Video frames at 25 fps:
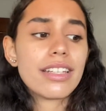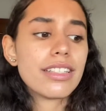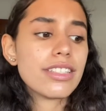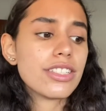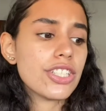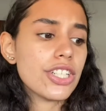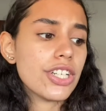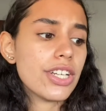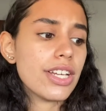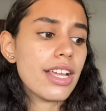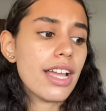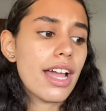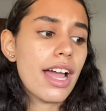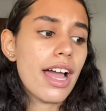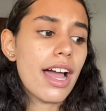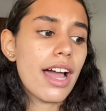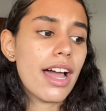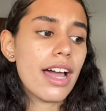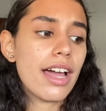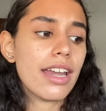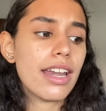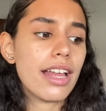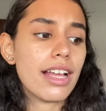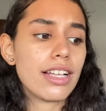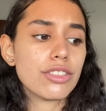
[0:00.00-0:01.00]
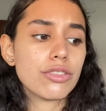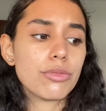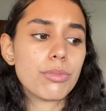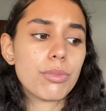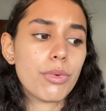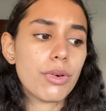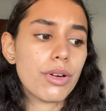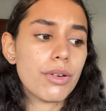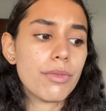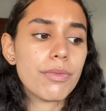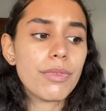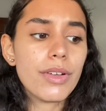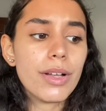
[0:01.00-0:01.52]
she had a
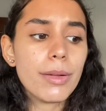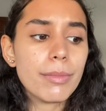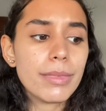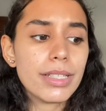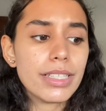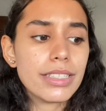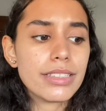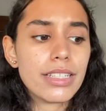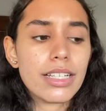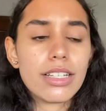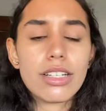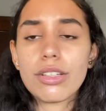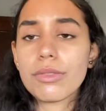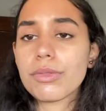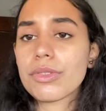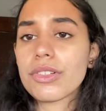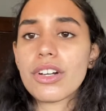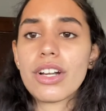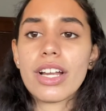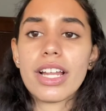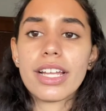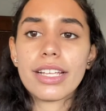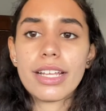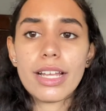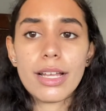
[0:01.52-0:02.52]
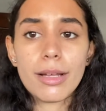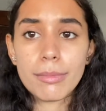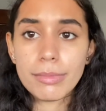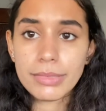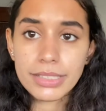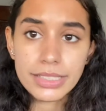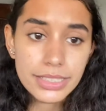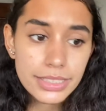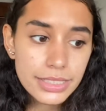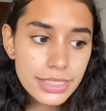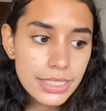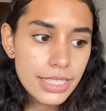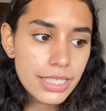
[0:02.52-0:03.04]
supporting family that loves her like
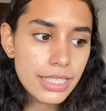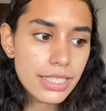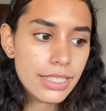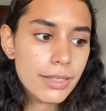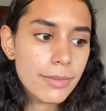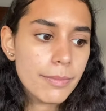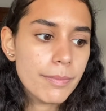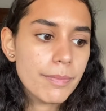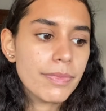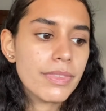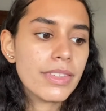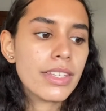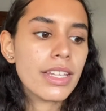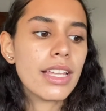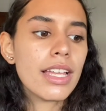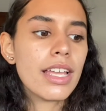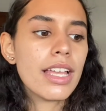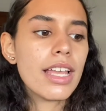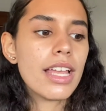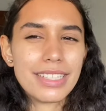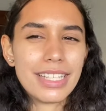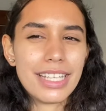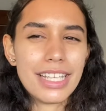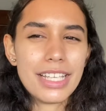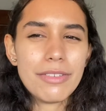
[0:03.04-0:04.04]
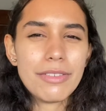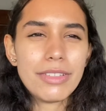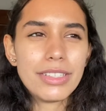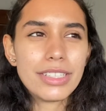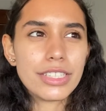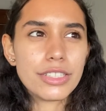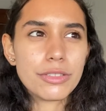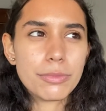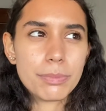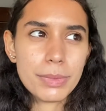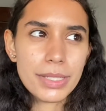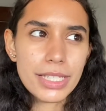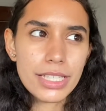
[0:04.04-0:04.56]
Emily did. Even the
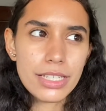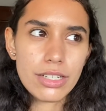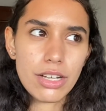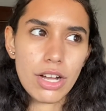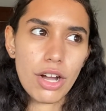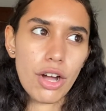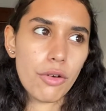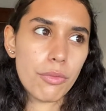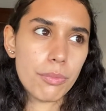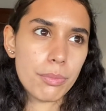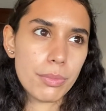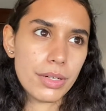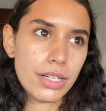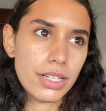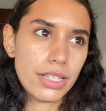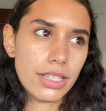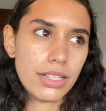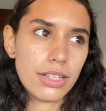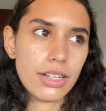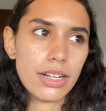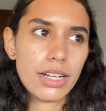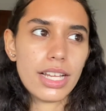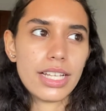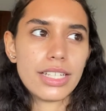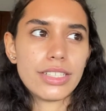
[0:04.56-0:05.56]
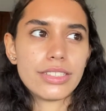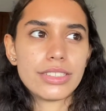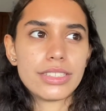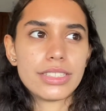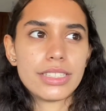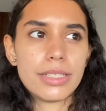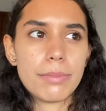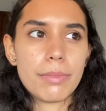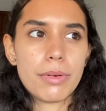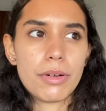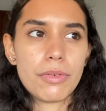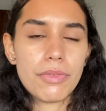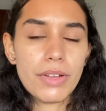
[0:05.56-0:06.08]
spin-off, Pretty Little Liars
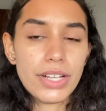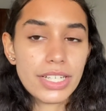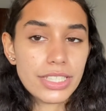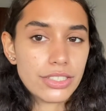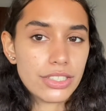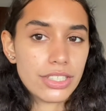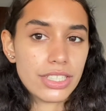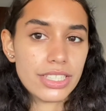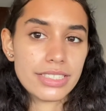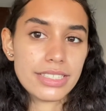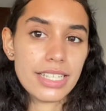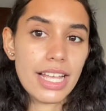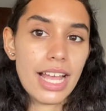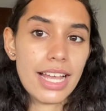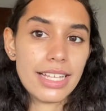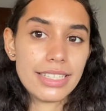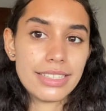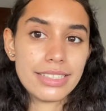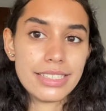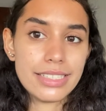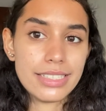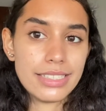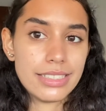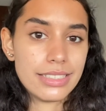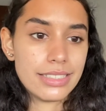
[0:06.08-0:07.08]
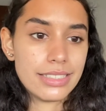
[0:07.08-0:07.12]
The Perfectionist, had this